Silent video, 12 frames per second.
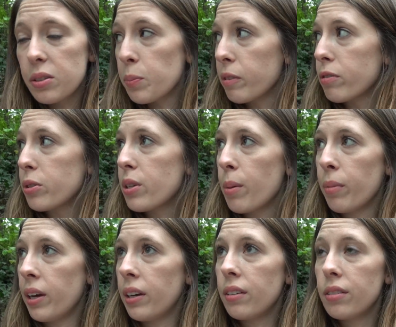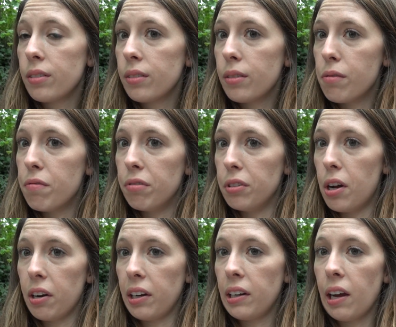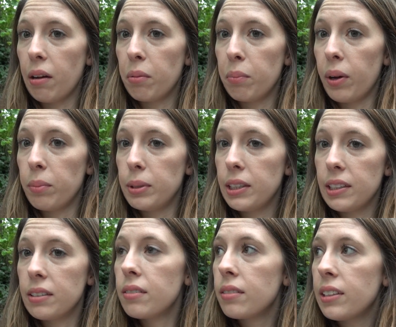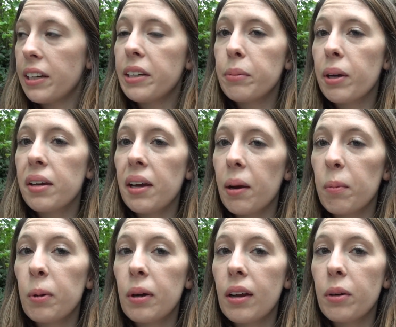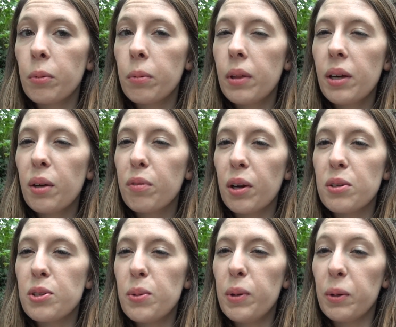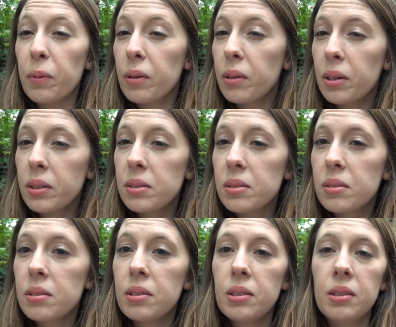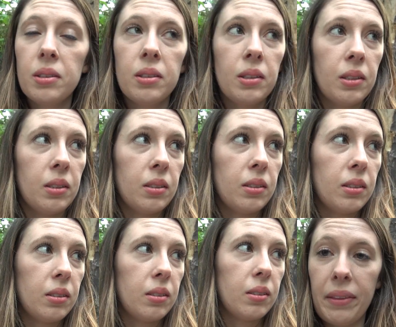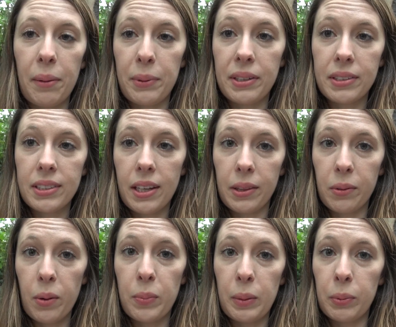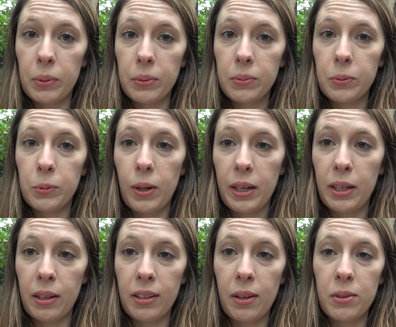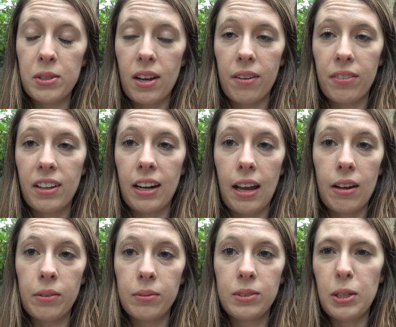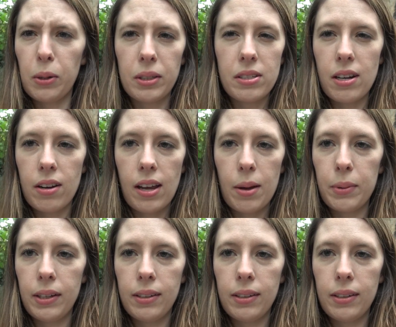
my first time vlogging out in public and taking my camera, and I don't think I've gotten too many weird looks. That being said, there are people walking on the other side, totally staring at me.